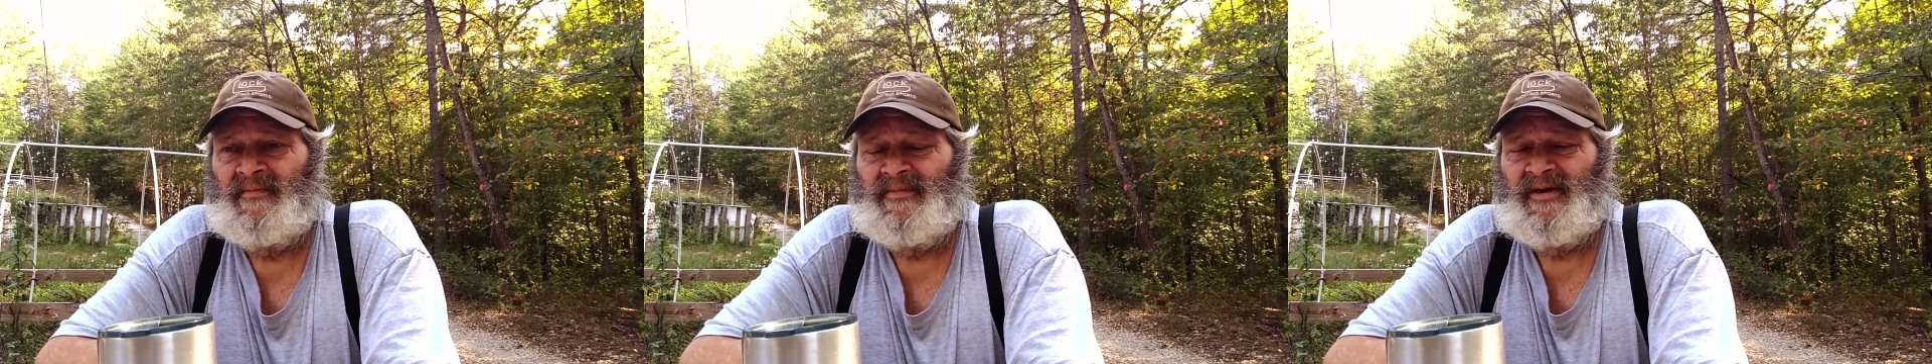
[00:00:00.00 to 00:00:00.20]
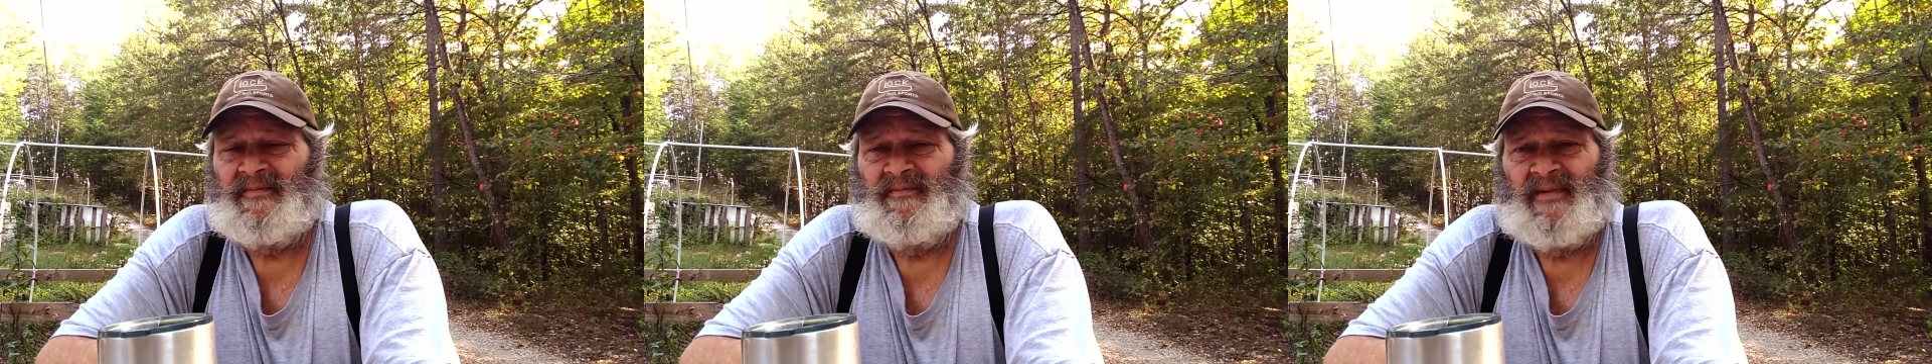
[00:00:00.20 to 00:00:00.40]

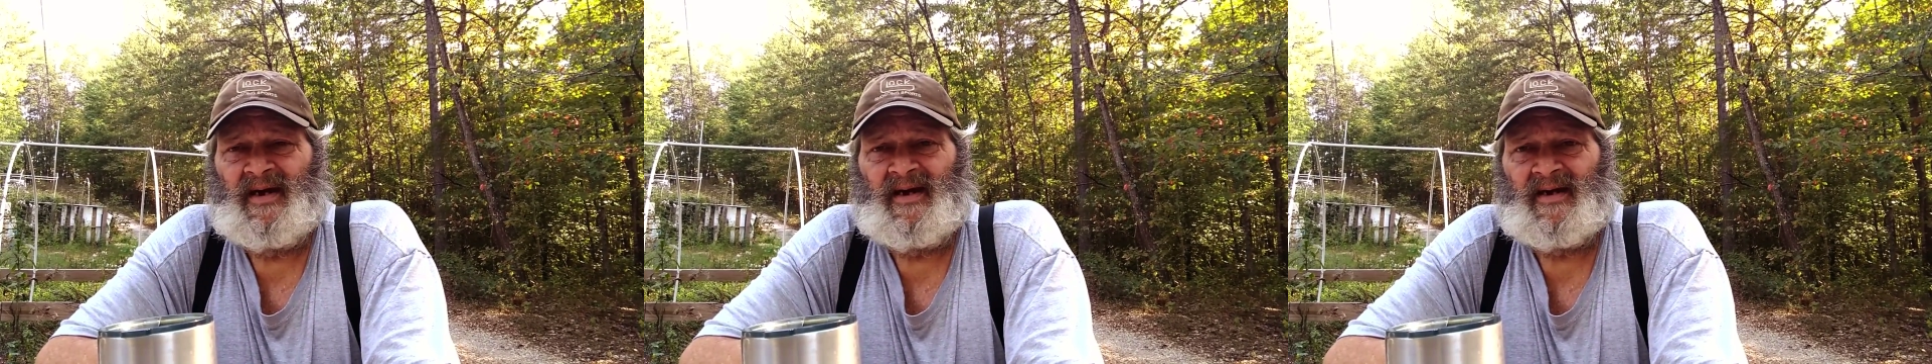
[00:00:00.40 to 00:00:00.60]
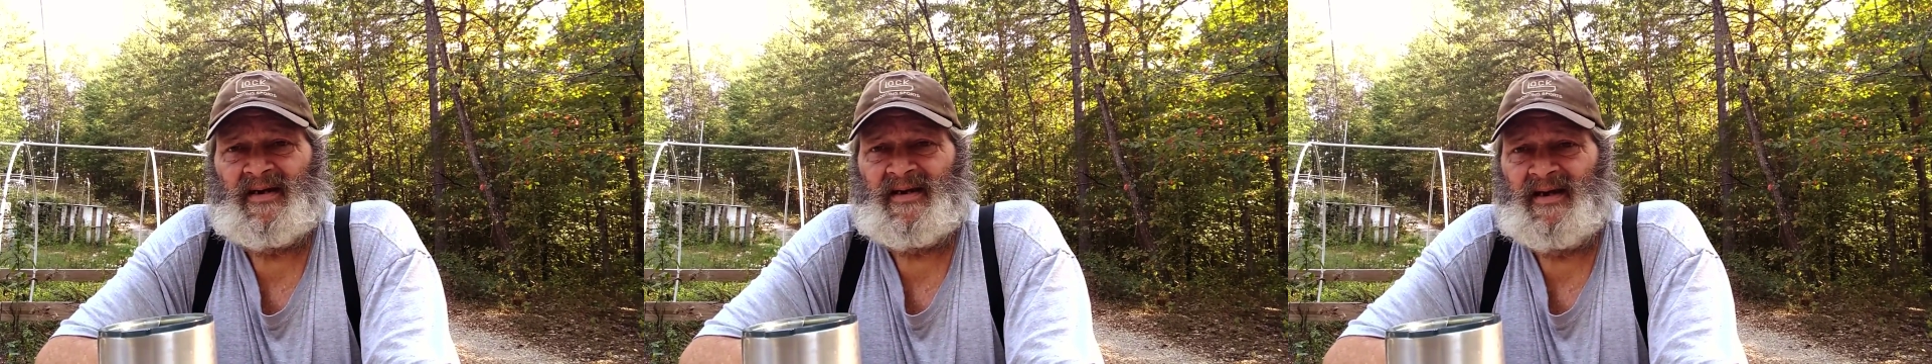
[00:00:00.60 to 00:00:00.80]
But
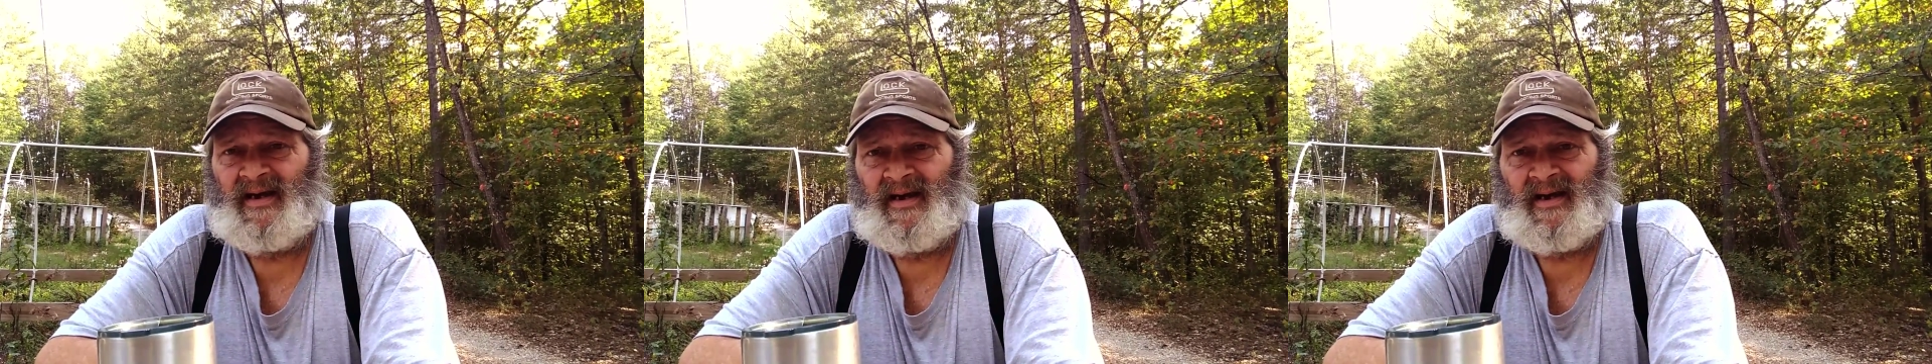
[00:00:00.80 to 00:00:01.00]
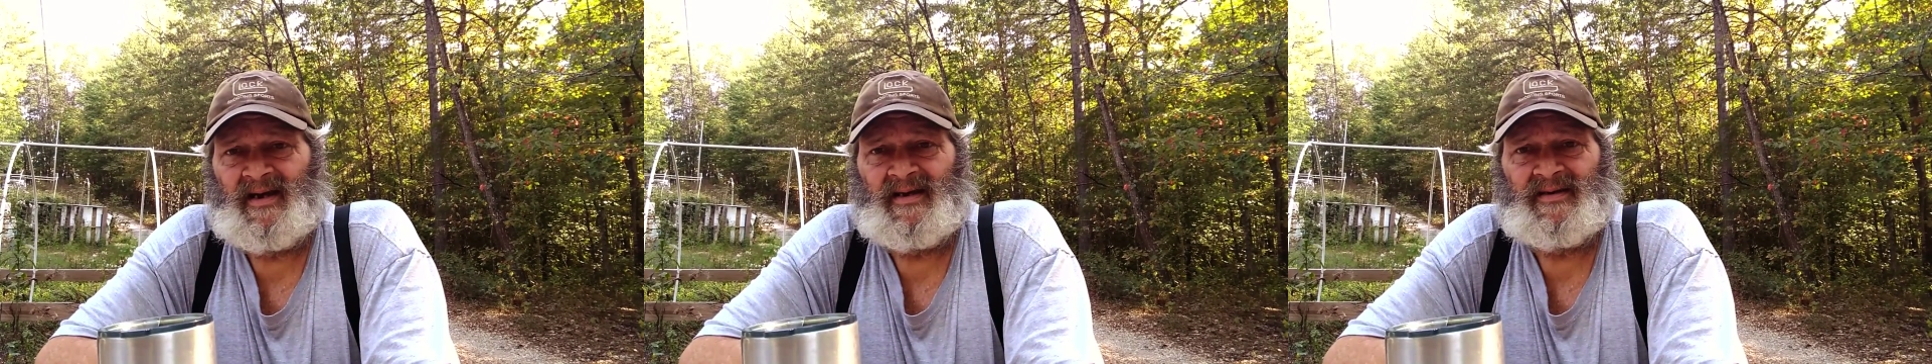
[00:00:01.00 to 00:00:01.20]
my
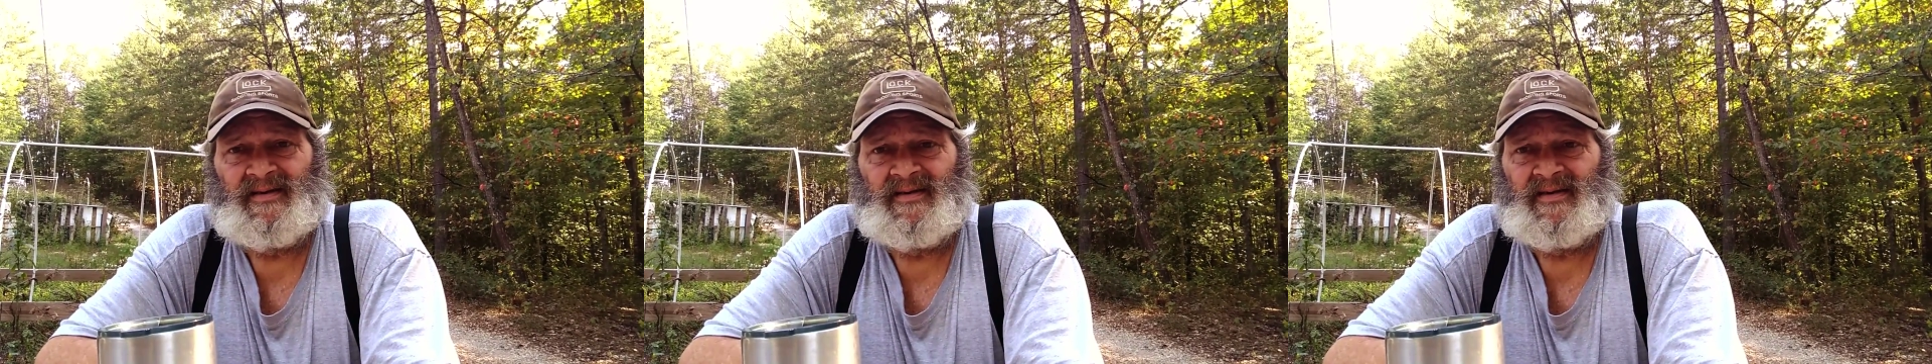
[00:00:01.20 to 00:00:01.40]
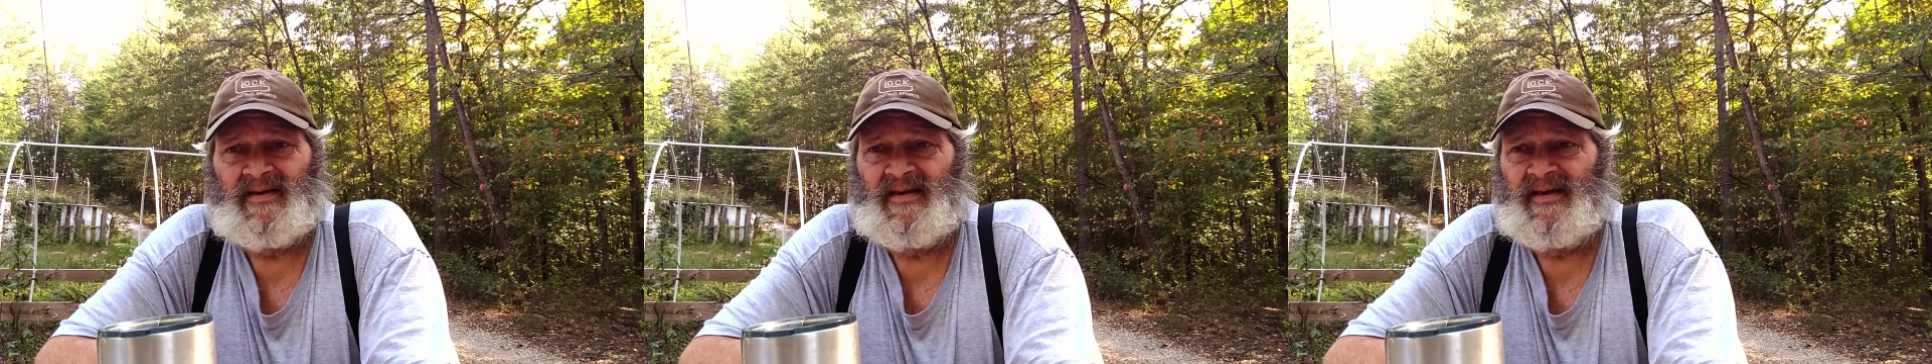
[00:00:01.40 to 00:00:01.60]
God,
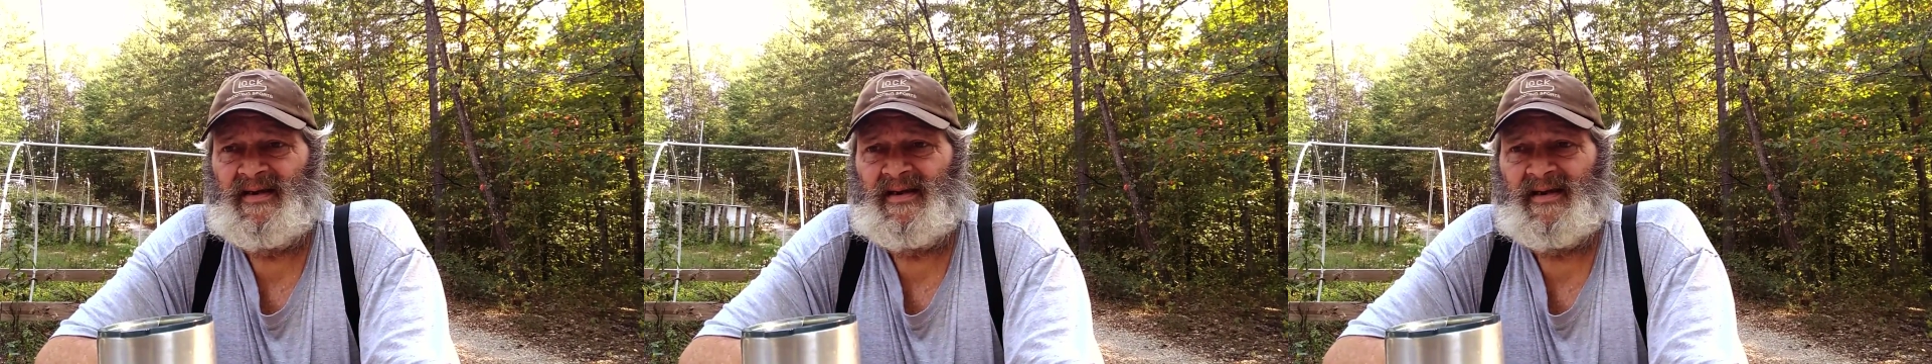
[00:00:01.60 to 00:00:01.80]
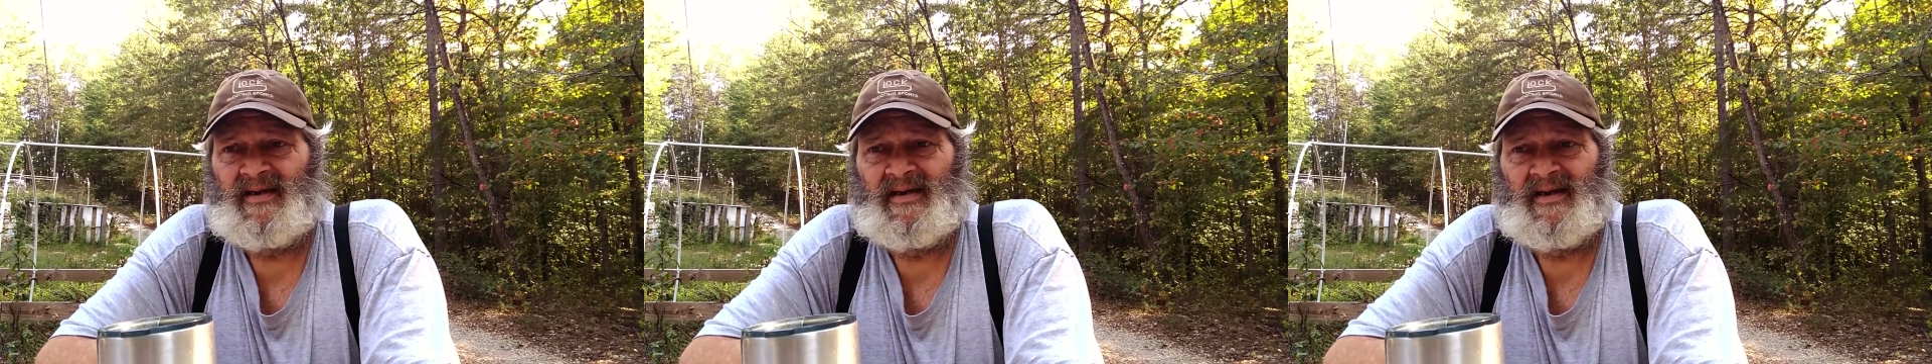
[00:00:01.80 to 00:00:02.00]

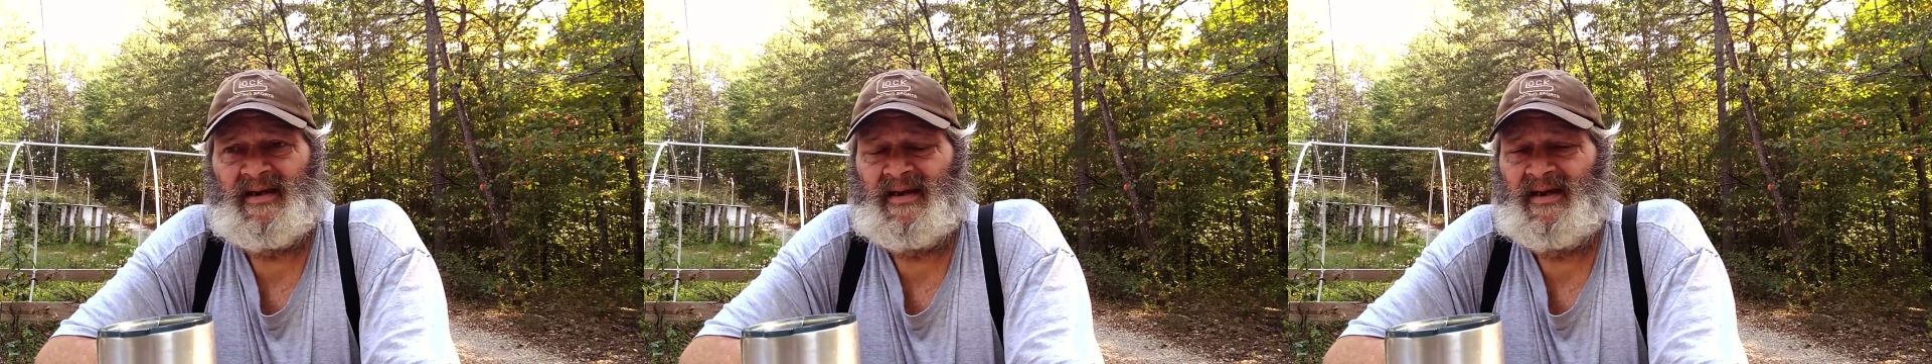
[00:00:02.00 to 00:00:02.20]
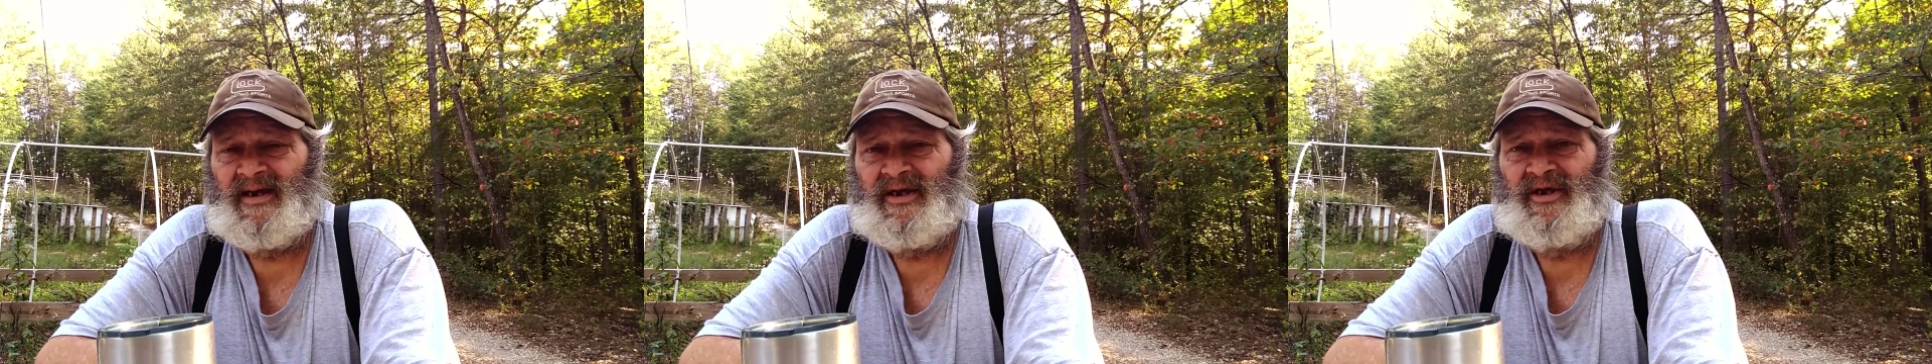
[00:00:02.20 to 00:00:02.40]

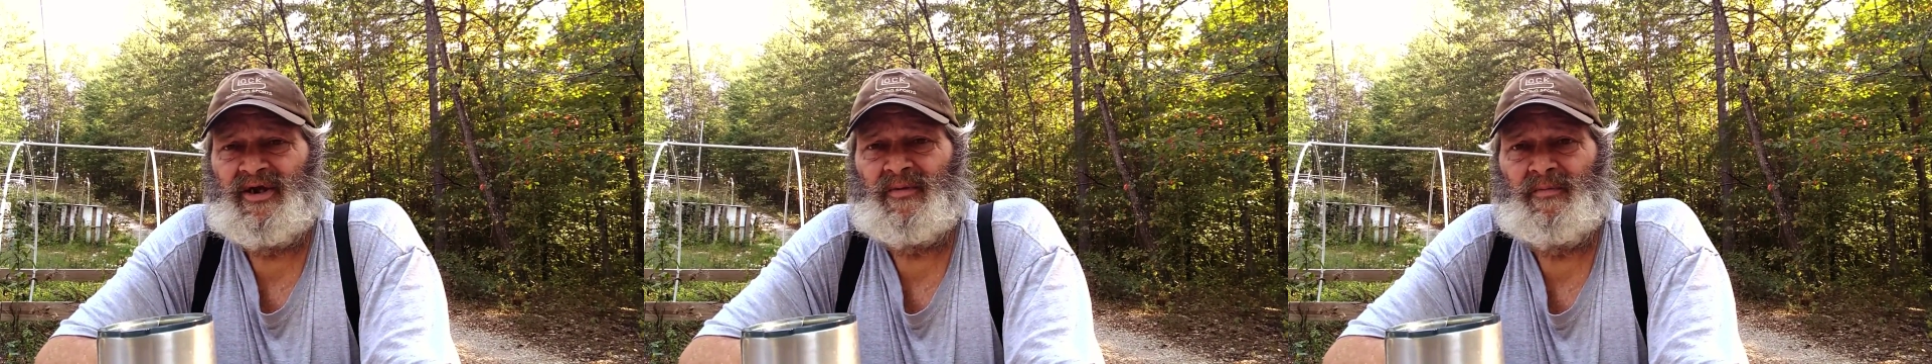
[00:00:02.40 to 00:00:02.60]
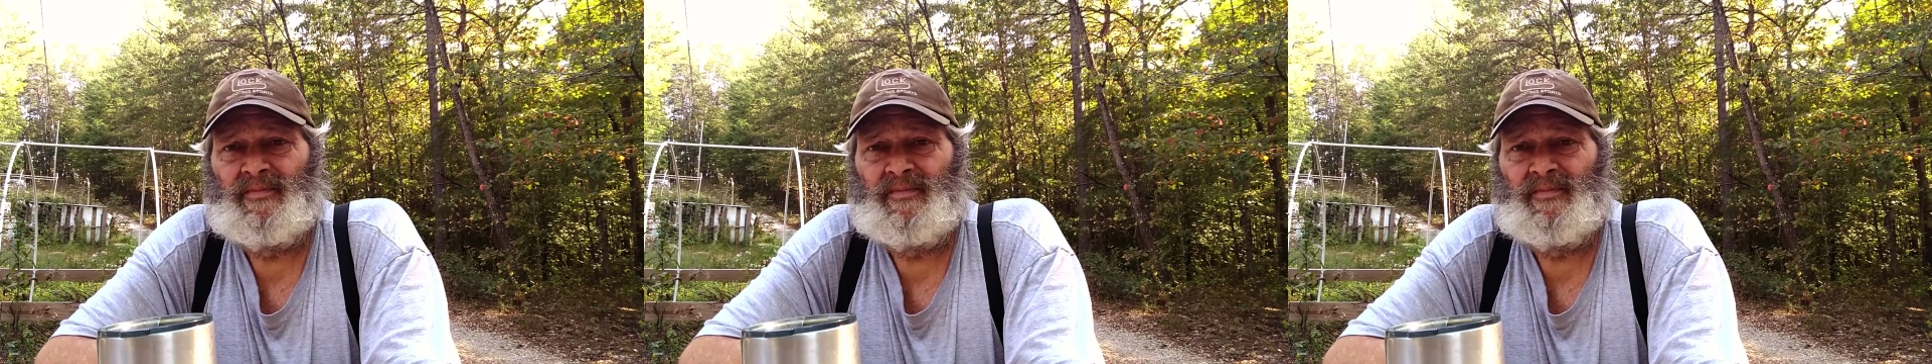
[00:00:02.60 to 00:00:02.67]
you're